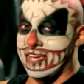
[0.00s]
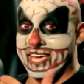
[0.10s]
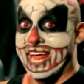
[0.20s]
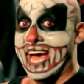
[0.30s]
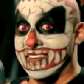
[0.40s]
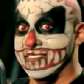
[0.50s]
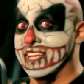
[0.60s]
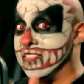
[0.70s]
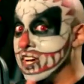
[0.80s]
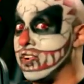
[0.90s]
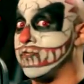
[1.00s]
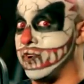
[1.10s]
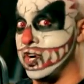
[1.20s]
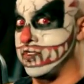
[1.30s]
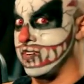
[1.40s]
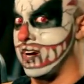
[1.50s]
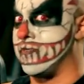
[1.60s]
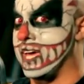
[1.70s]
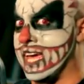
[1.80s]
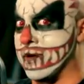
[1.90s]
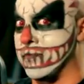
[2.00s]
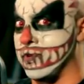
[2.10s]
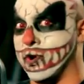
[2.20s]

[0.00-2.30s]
It has a little version of him, you